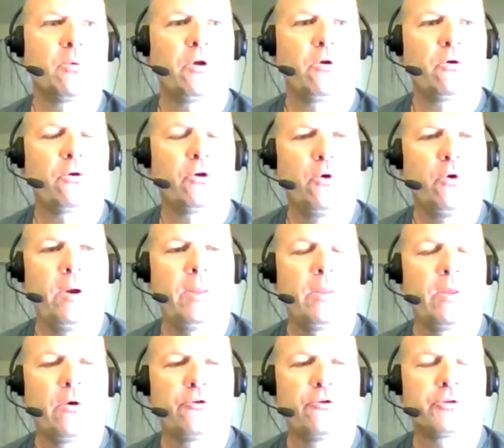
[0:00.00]
When you're doing
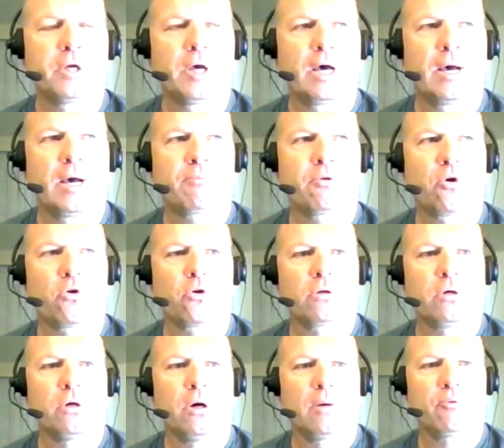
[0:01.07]
those
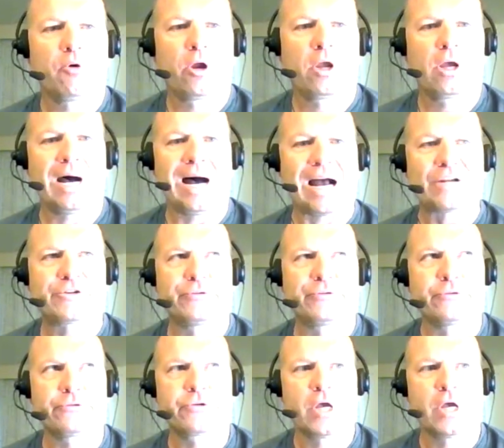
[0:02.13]
protocol
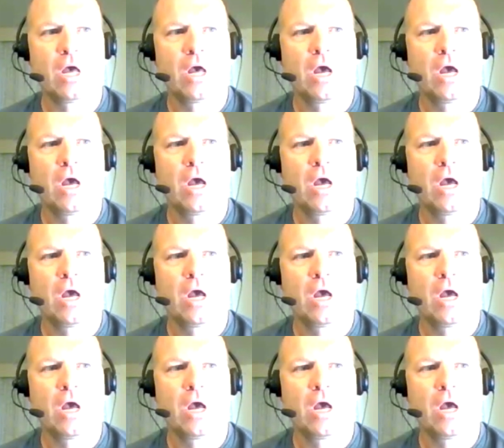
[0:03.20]
precautions,